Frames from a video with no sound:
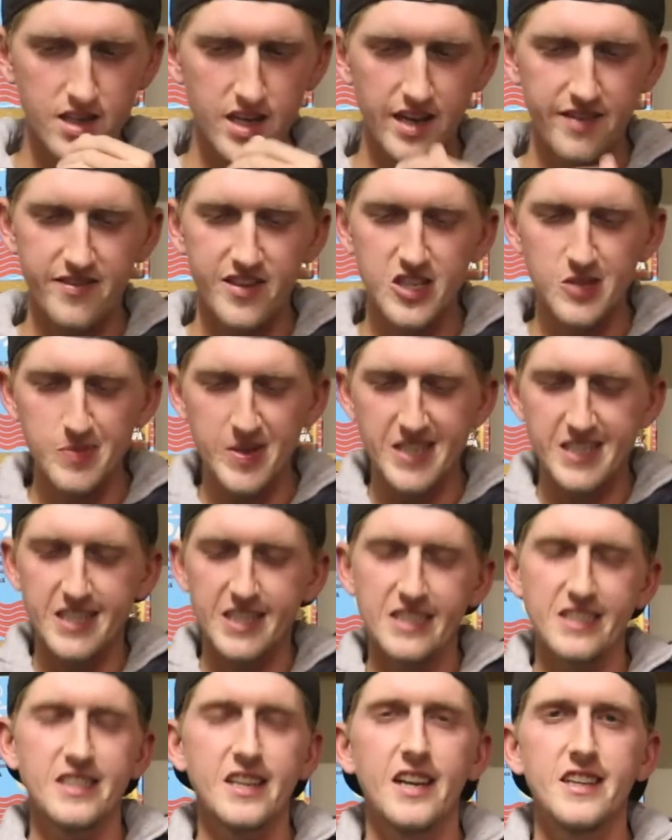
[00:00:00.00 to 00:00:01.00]
If this makes
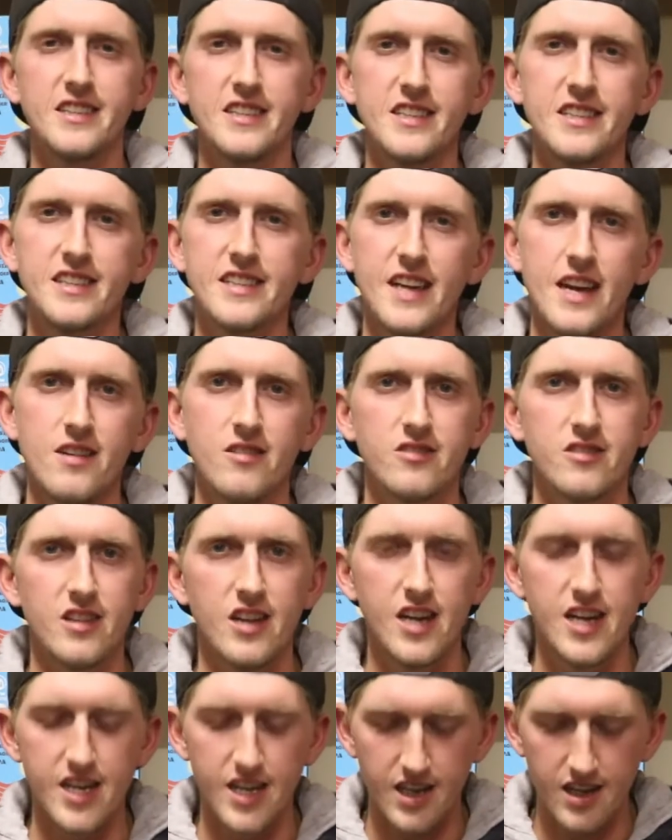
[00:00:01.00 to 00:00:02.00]
any sense, it sounds
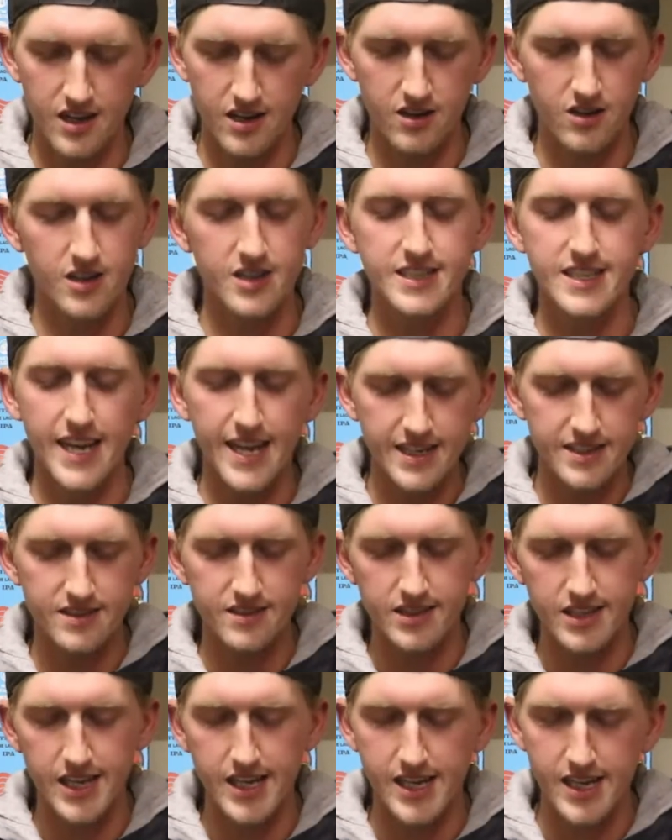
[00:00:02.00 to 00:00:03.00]
like, or it
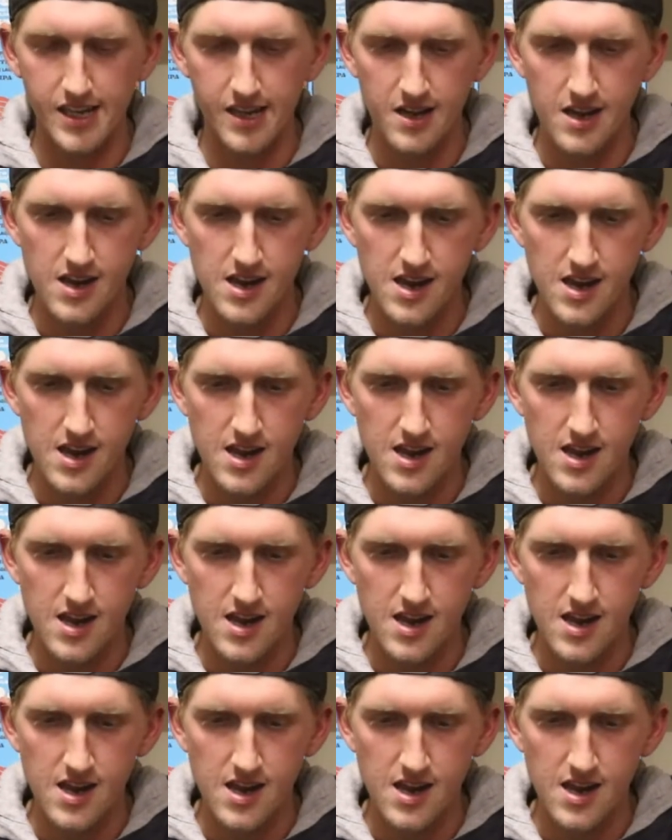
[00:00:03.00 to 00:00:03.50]
tastes like,